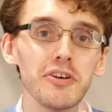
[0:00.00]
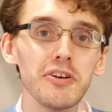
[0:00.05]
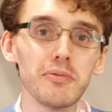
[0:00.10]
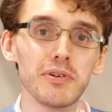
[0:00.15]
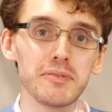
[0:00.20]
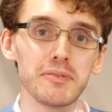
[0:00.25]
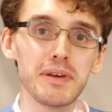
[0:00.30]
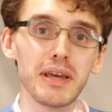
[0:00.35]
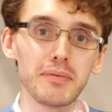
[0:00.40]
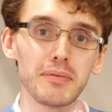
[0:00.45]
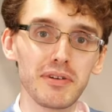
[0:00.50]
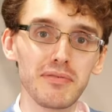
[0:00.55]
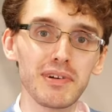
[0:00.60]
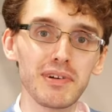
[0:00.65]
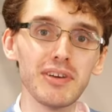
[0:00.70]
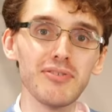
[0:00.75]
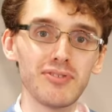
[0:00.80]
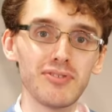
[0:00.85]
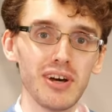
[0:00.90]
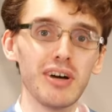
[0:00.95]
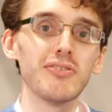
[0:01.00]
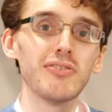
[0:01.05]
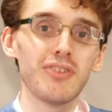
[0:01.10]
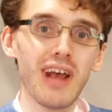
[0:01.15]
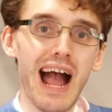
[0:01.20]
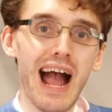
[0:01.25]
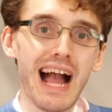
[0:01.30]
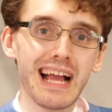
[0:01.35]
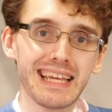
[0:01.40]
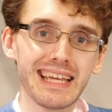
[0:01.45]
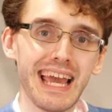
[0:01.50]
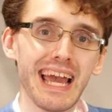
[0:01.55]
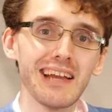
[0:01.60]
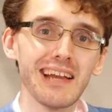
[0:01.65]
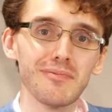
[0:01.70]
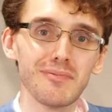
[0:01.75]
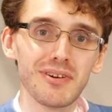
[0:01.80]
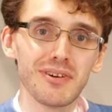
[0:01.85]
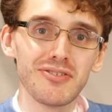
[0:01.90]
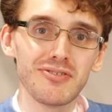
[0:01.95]
you want to be able to research at
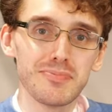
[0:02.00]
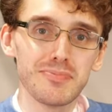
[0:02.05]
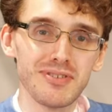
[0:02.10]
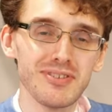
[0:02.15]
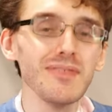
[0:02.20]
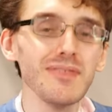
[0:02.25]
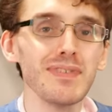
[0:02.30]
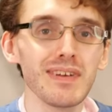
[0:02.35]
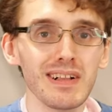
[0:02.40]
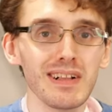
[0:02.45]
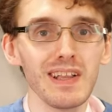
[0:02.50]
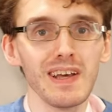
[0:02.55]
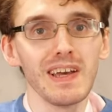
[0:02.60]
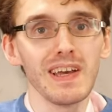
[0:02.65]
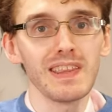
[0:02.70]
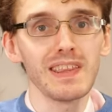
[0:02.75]
Cambridge specifically,